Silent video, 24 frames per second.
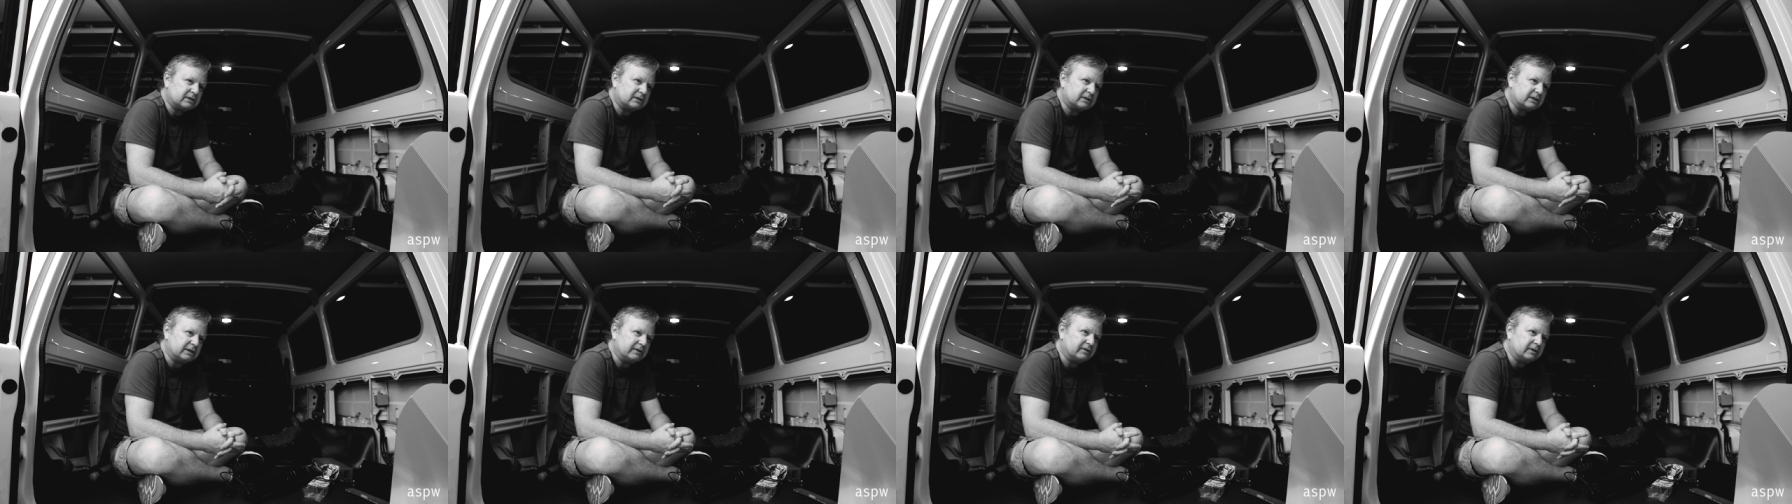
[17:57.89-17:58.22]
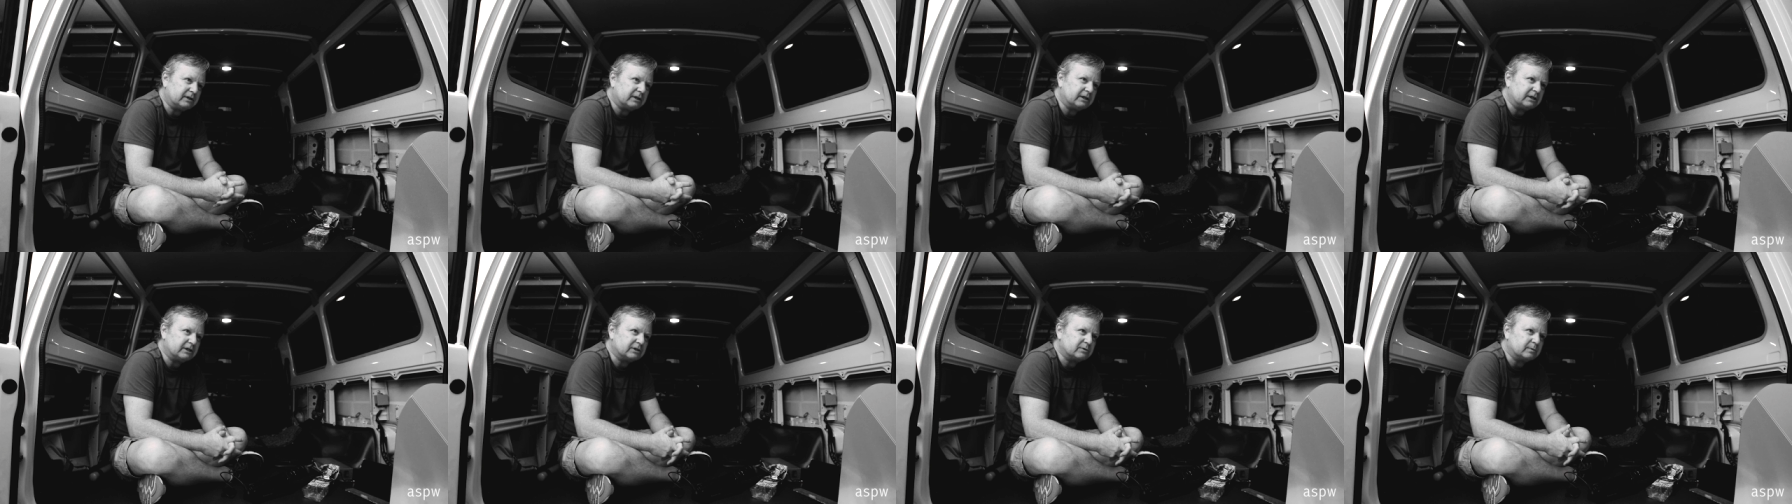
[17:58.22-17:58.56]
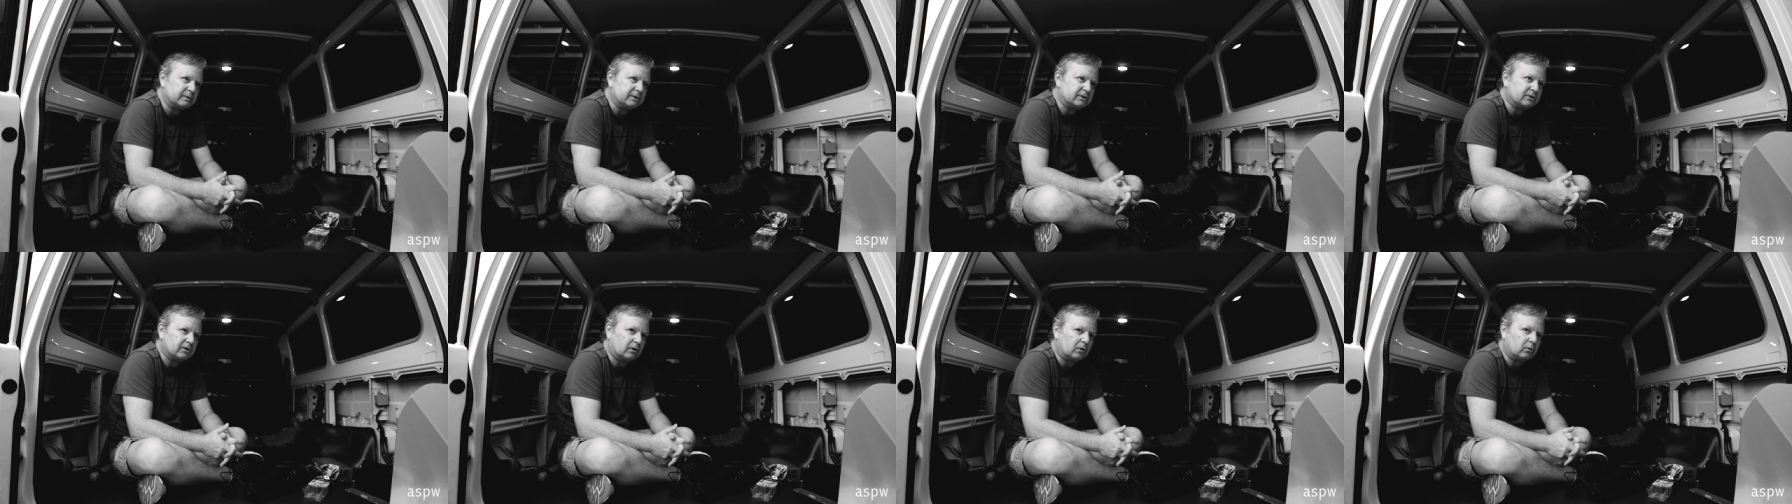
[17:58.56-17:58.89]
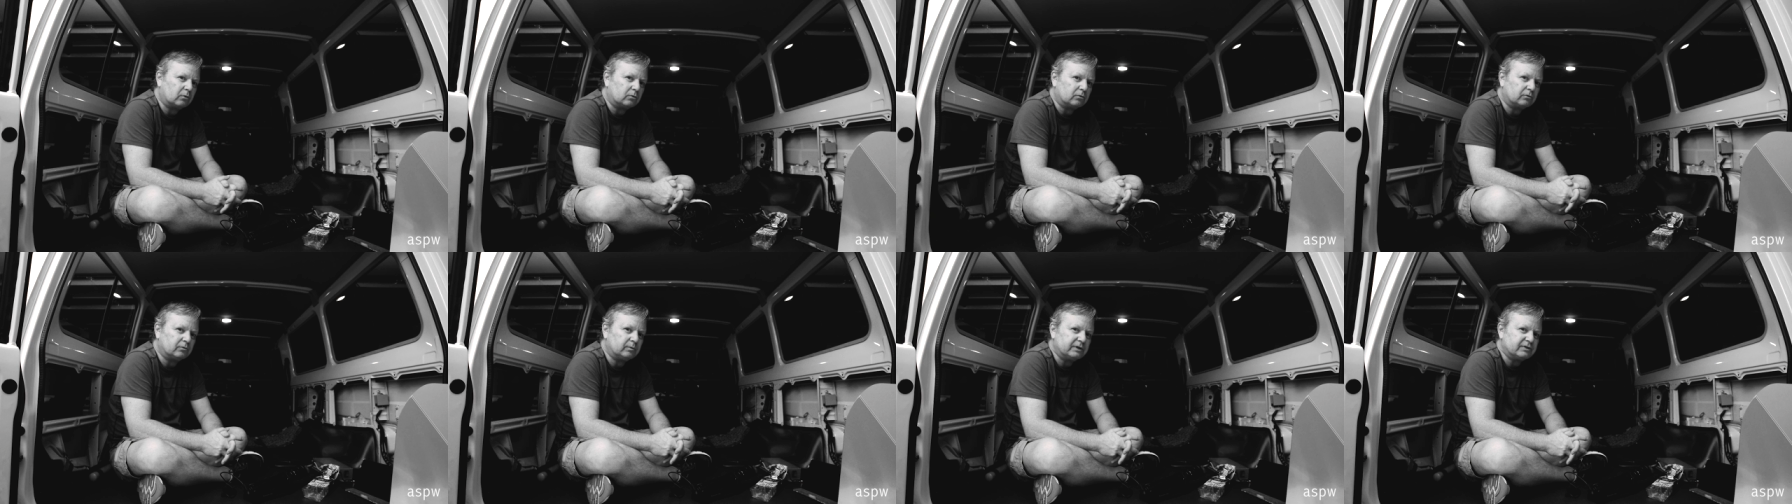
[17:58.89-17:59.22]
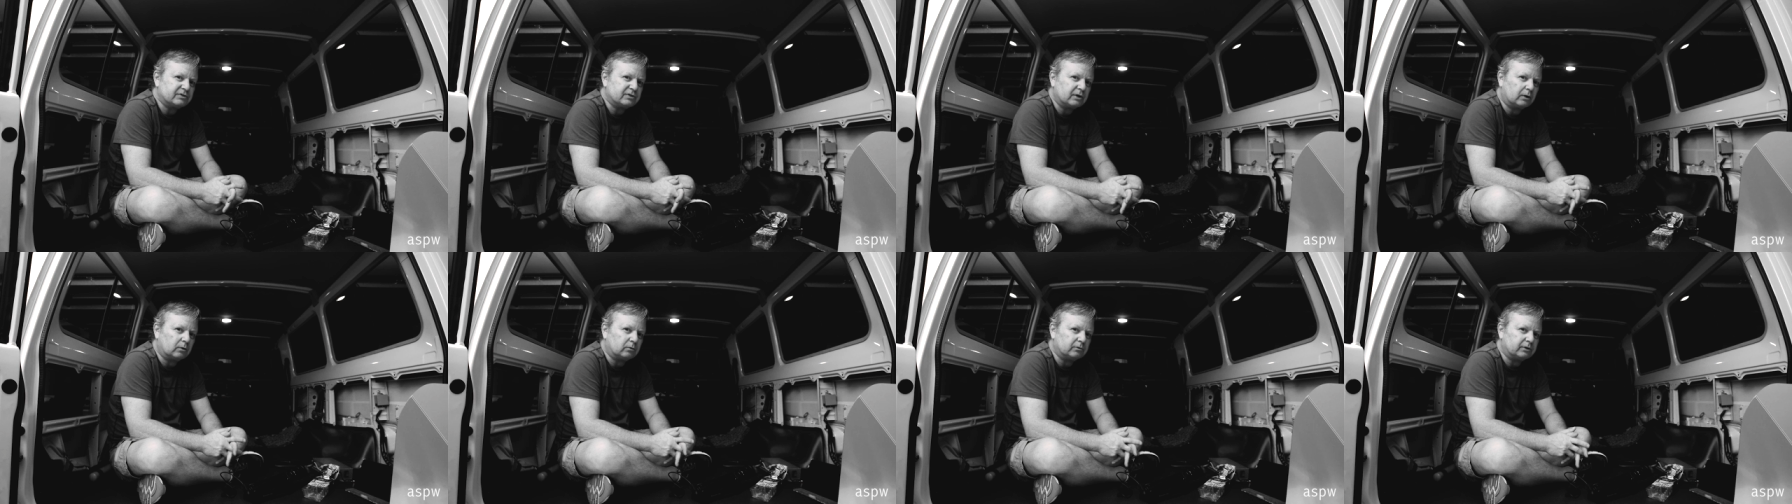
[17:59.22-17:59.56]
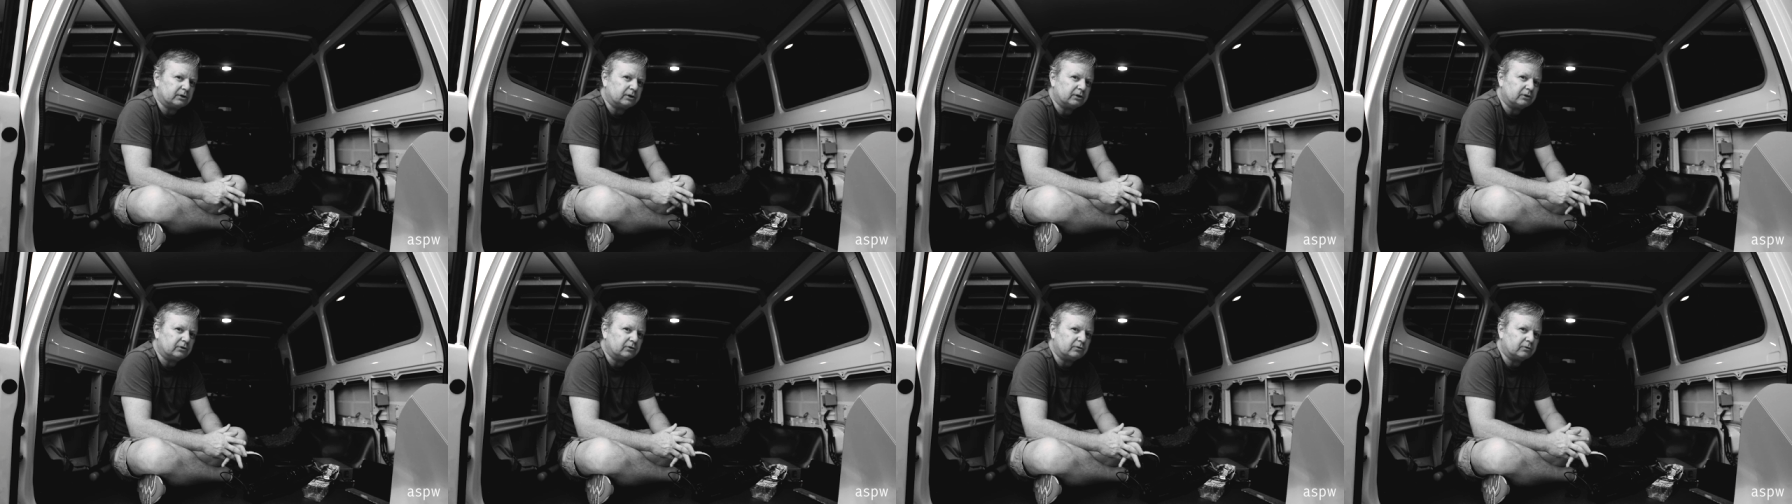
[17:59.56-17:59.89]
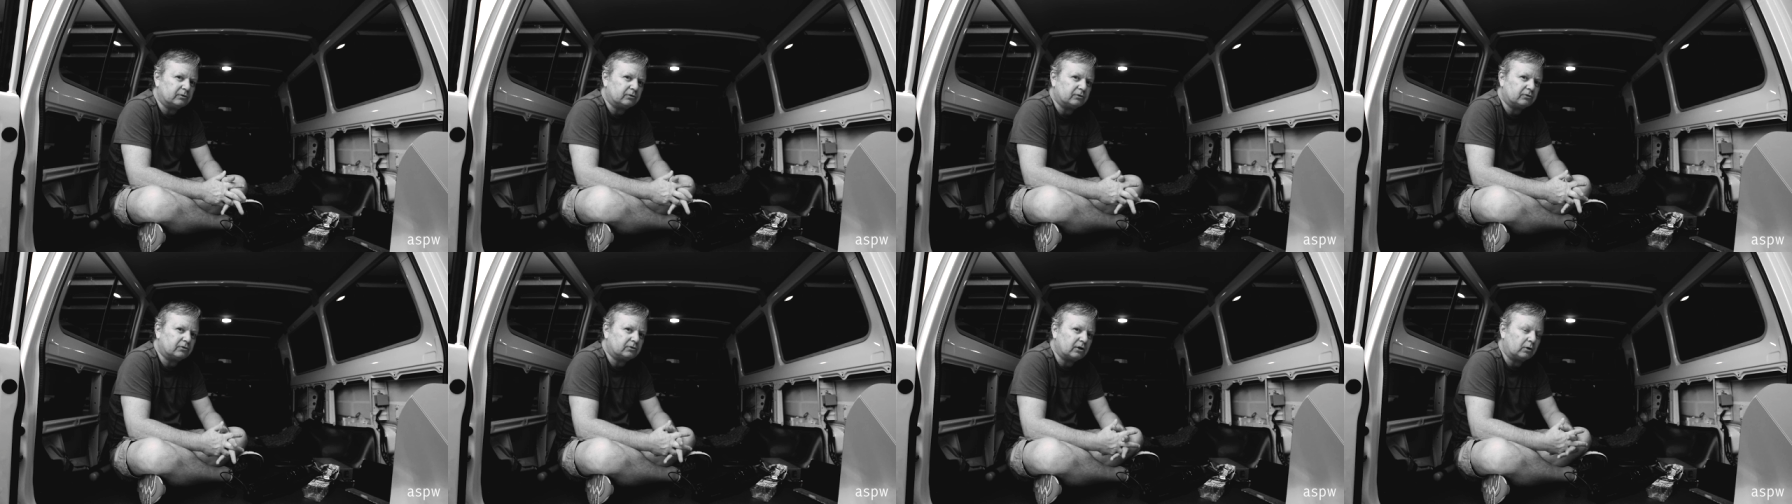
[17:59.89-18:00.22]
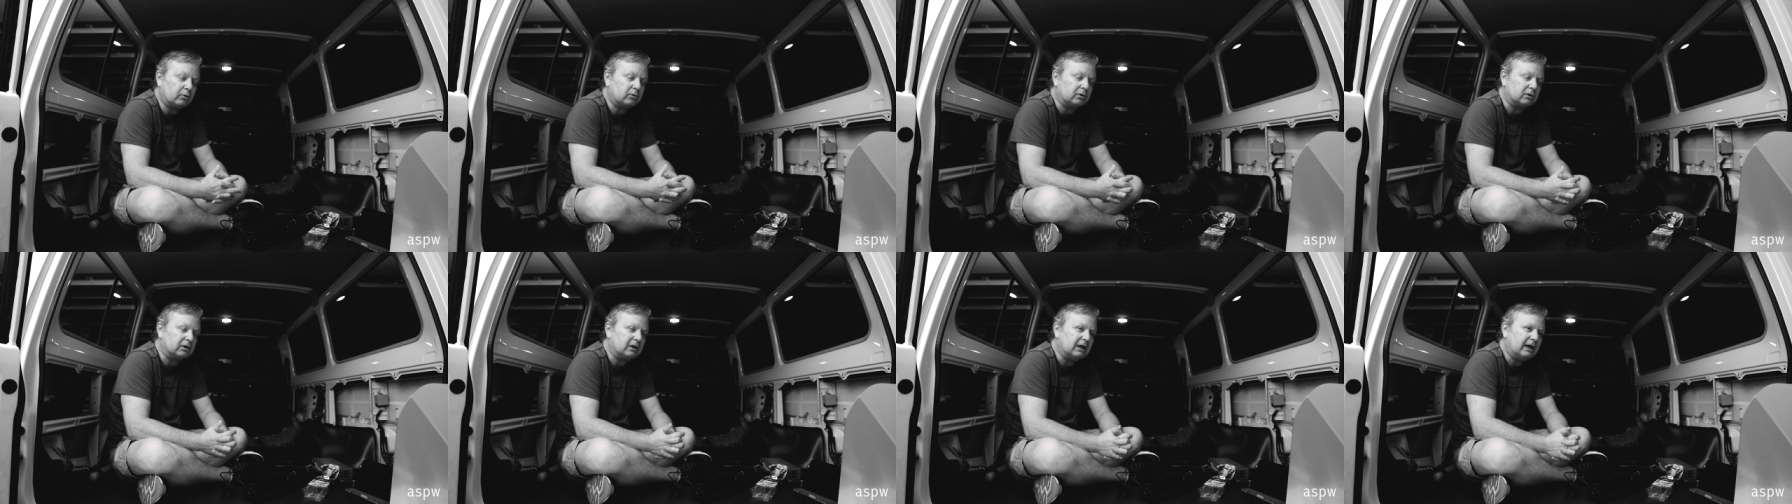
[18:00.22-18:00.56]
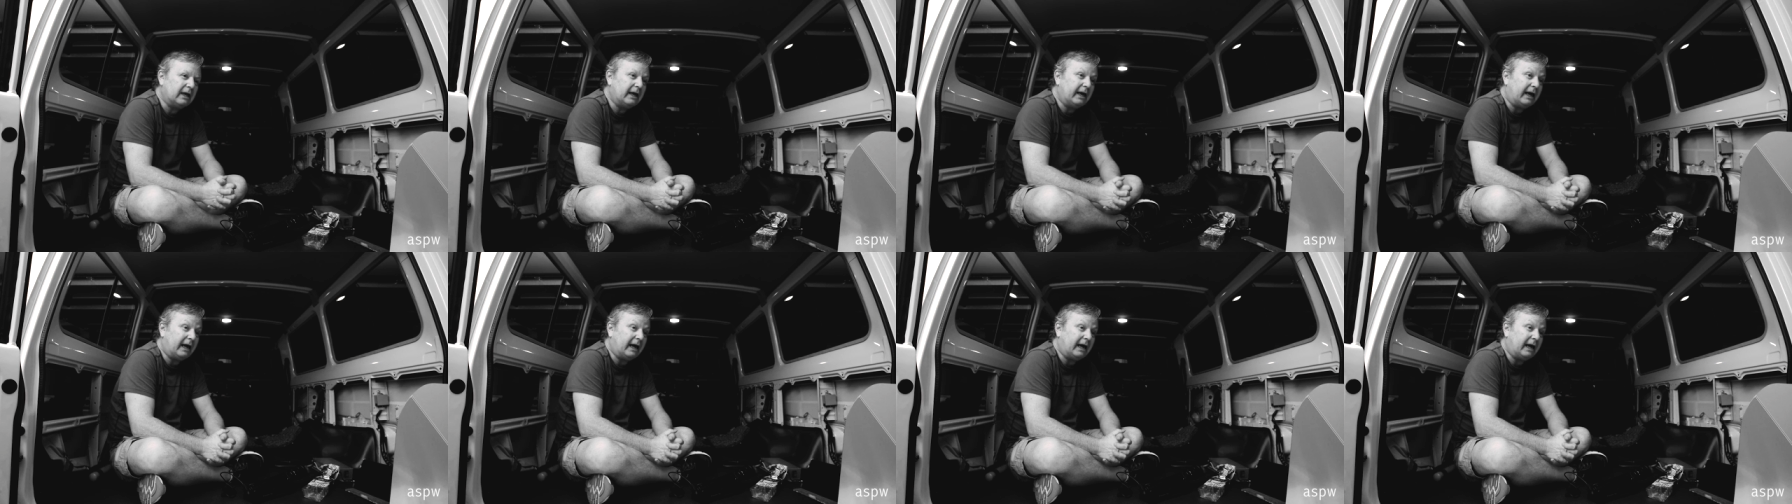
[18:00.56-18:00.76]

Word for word: DVDs we told we sold in total,